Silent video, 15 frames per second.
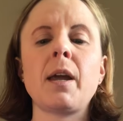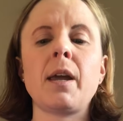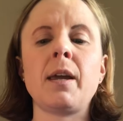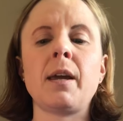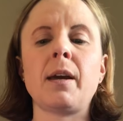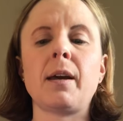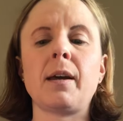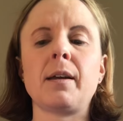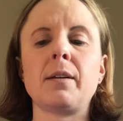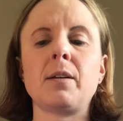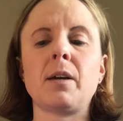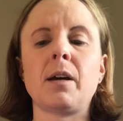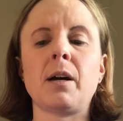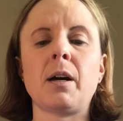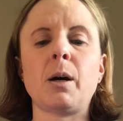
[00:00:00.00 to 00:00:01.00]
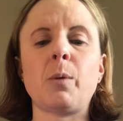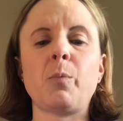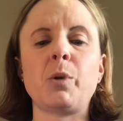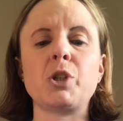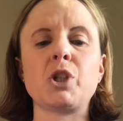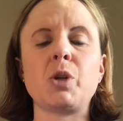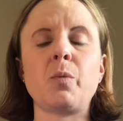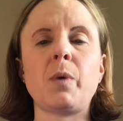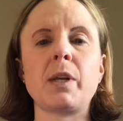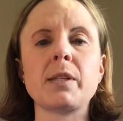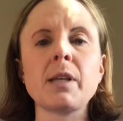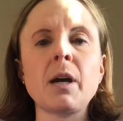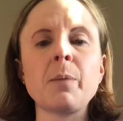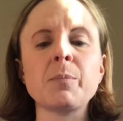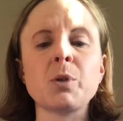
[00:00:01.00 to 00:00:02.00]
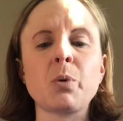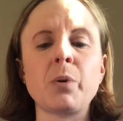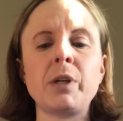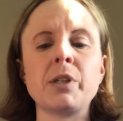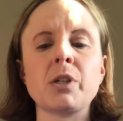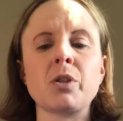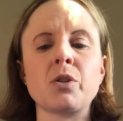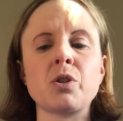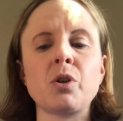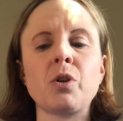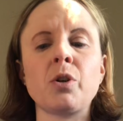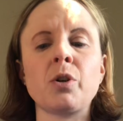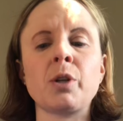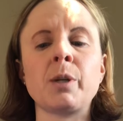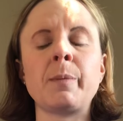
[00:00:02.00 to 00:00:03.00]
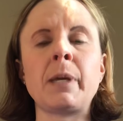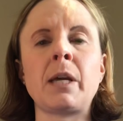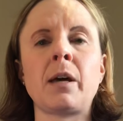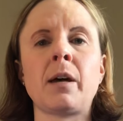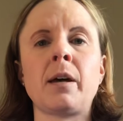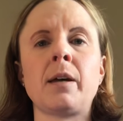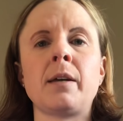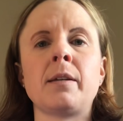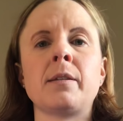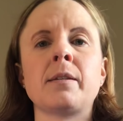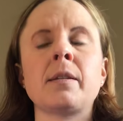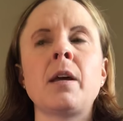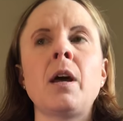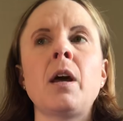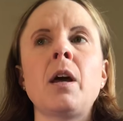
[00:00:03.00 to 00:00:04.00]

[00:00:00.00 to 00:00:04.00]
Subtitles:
And when she wakes up, Tori's concerned because